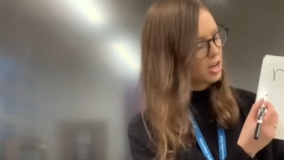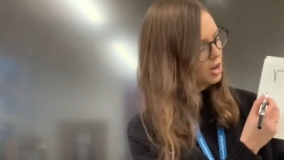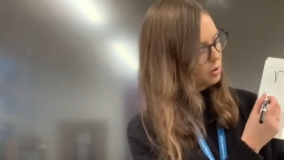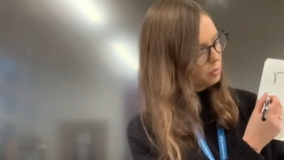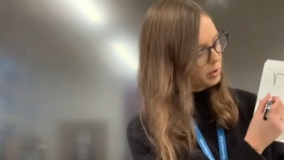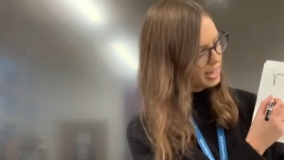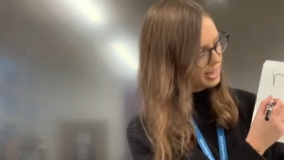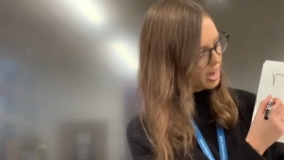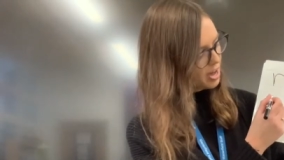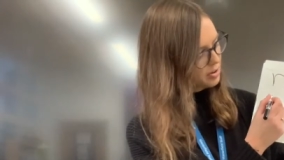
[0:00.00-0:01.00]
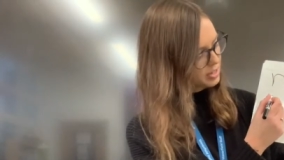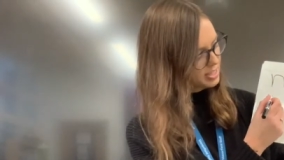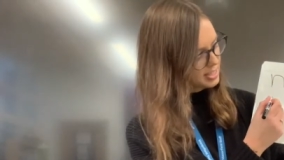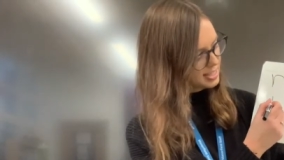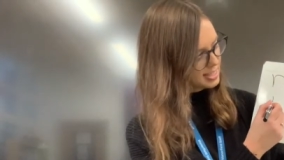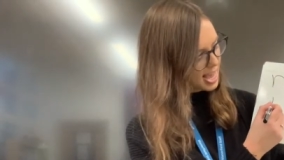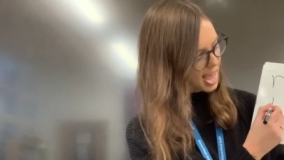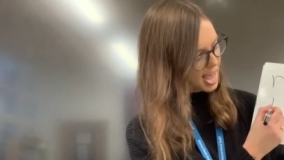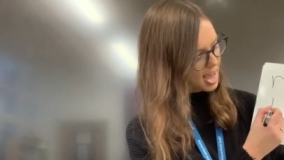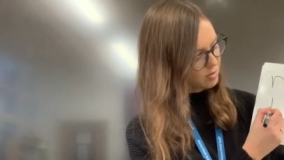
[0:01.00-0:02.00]
We go
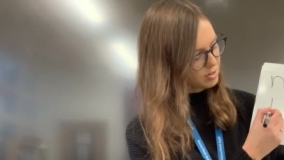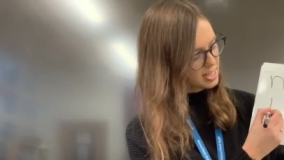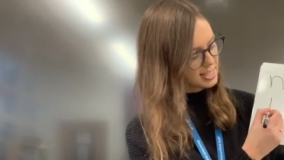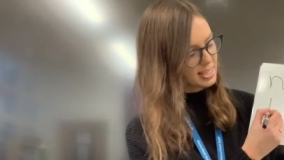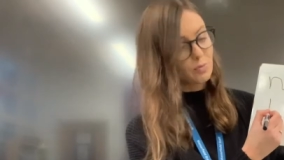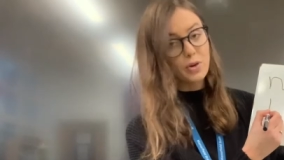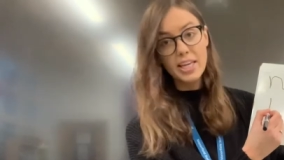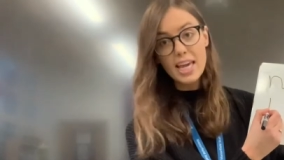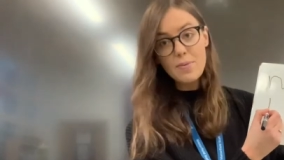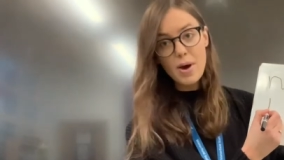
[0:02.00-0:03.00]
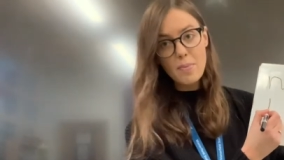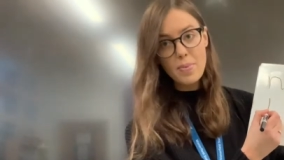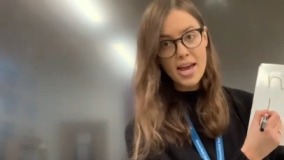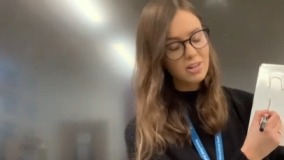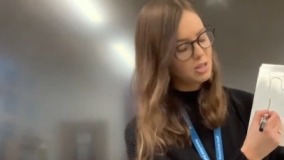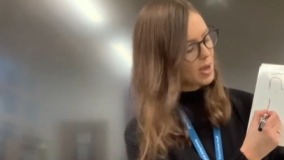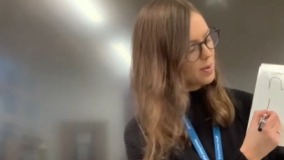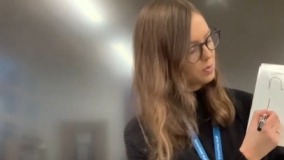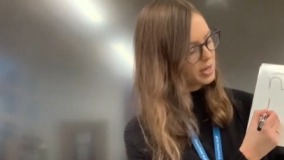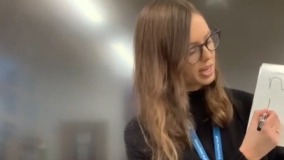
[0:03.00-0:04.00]
down Nazim, we keep our pen on the
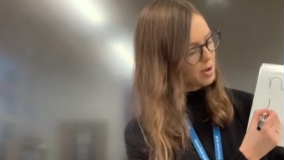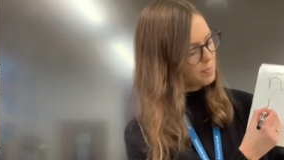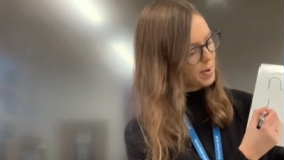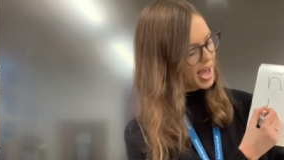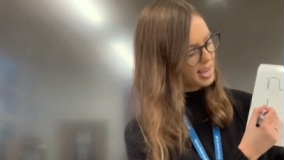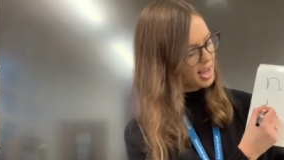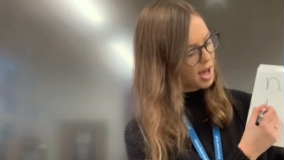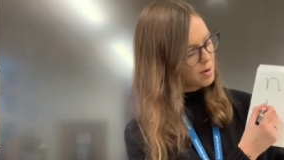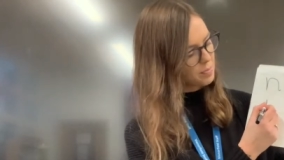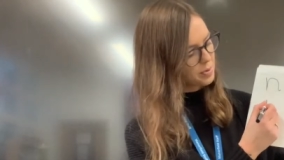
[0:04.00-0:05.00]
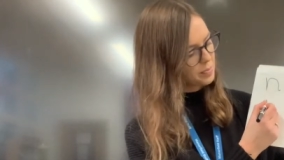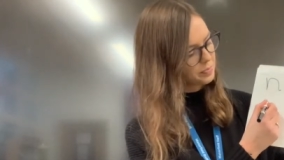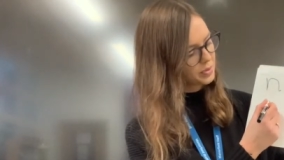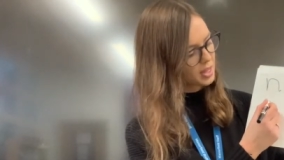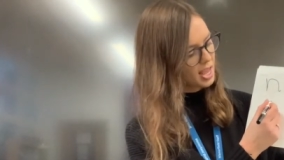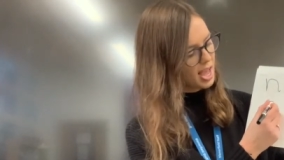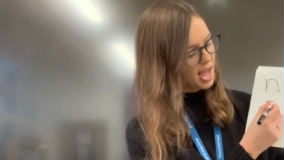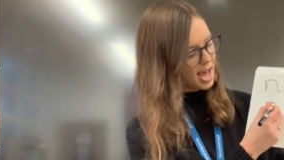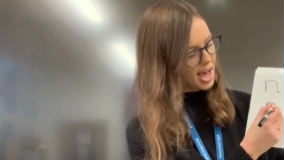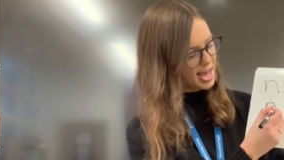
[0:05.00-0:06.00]
paper, we go back up
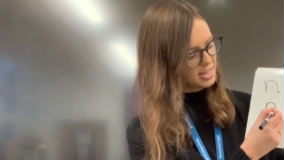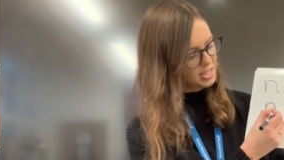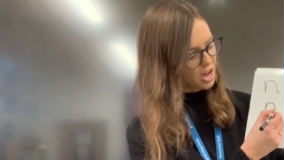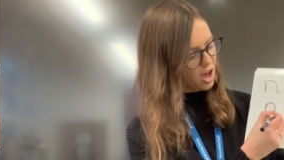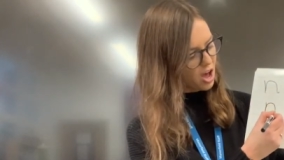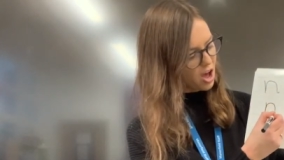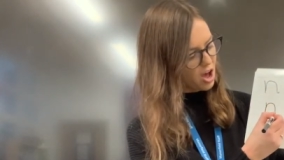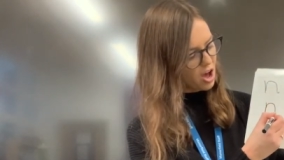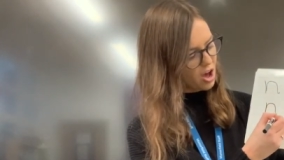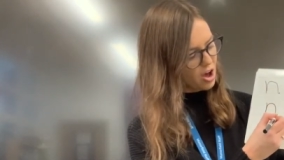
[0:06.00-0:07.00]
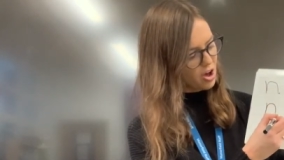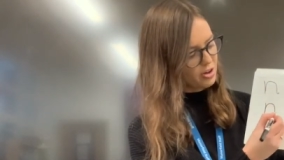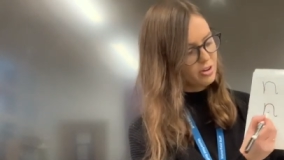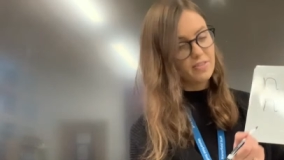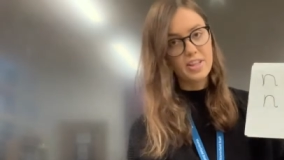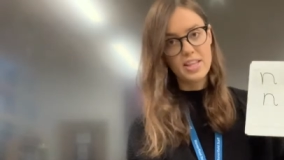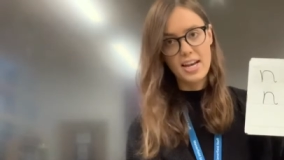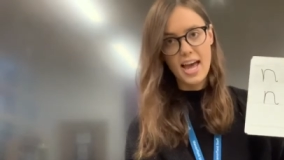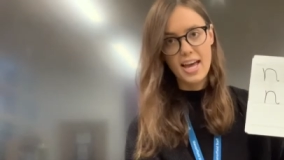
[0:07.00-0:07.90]
and over the net.